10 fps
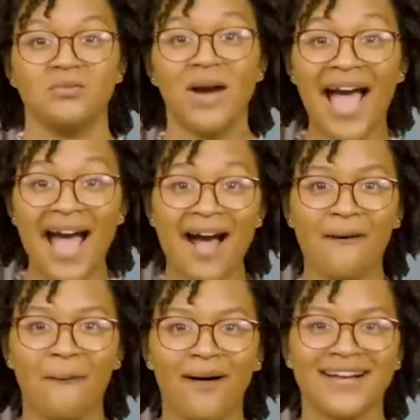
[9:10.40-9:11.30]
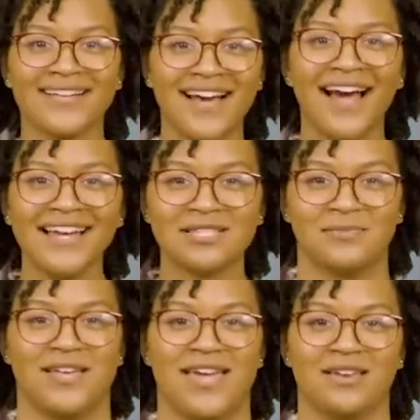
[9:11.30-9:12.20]
Wow! God's
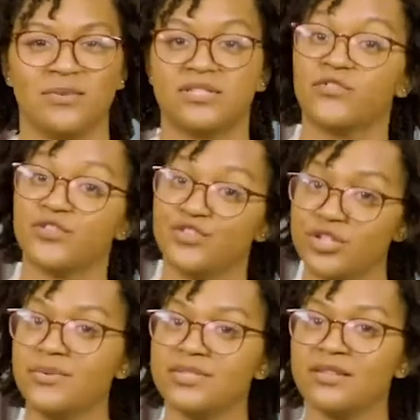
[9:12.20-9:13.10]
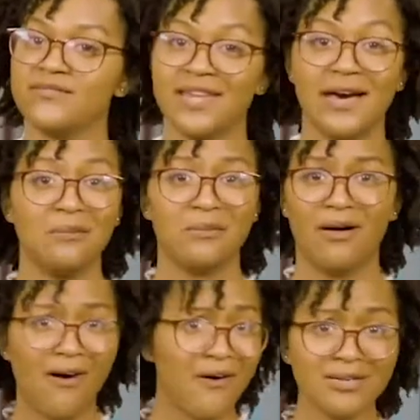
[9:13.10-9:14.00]
plan was for Joseph to help
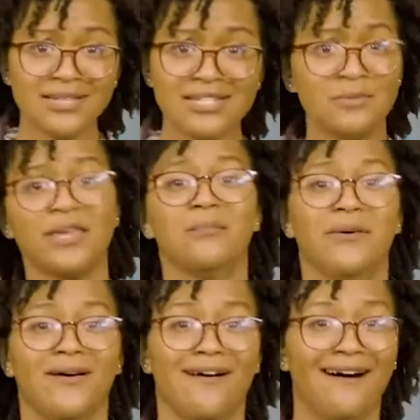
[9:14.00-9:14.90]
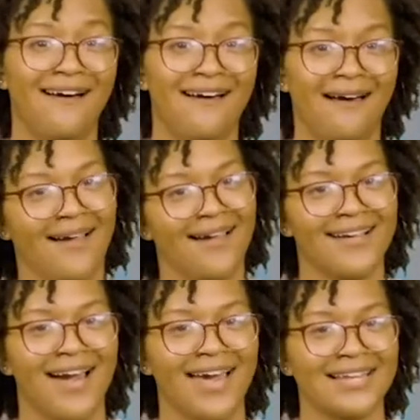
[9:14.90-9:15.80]
all these people.
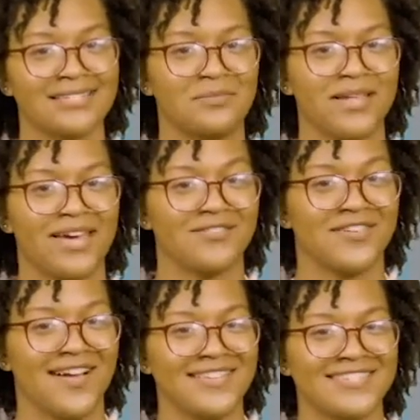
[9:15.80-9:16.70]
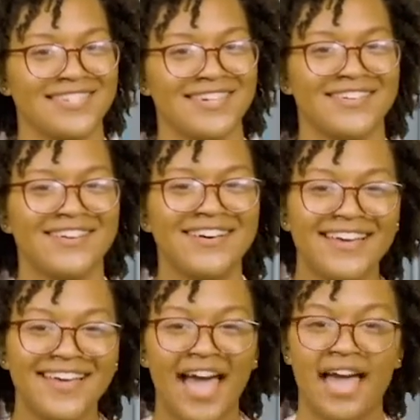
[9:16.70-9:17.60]
God has a plan for us too,
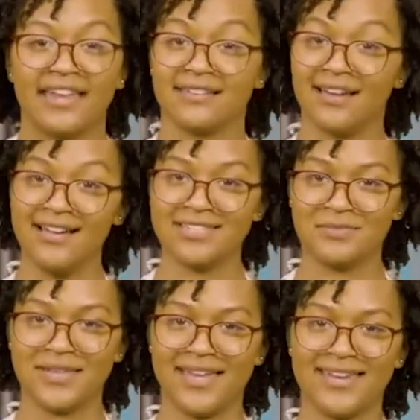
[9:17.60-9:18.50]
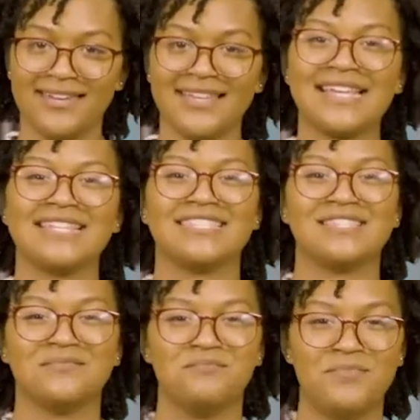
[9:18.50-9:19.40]
and God's plan is
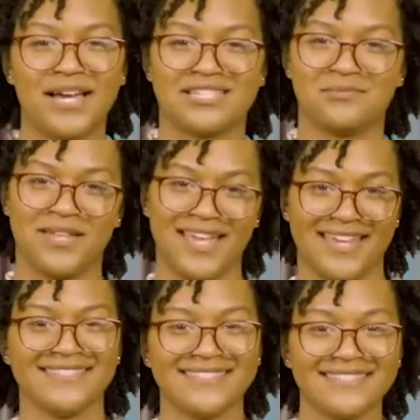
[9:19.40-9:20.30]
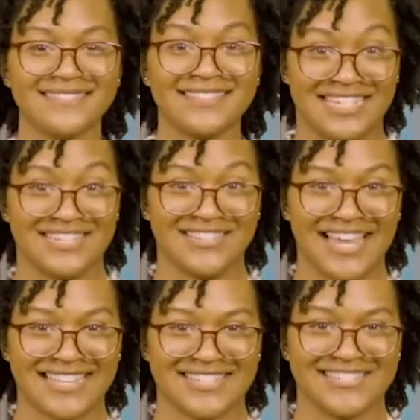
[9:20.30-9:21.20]
the best plan. Did you
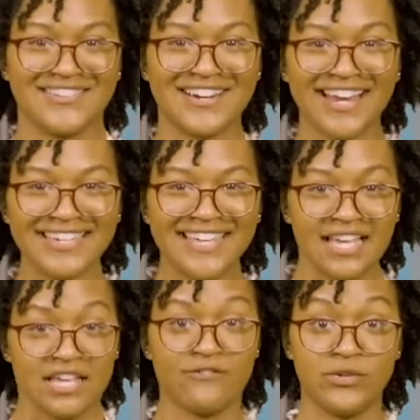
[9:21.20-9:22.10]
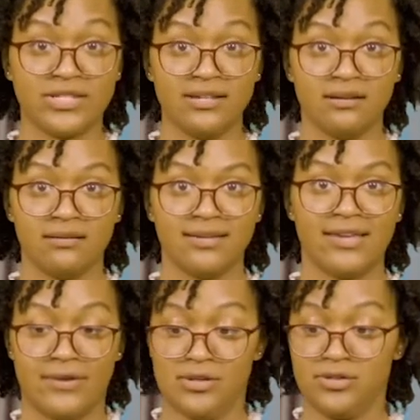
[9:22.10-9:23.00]
like the story? If you did,
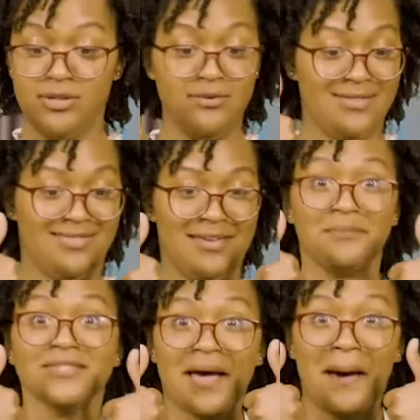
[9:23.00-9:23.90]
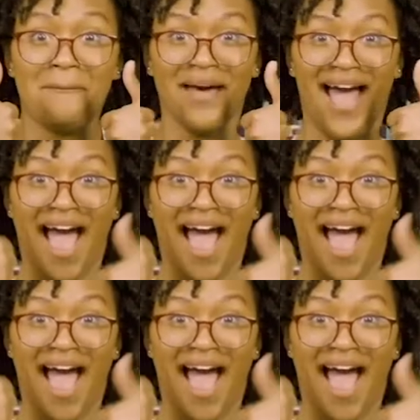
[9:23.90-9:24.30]
give it two thumbs up.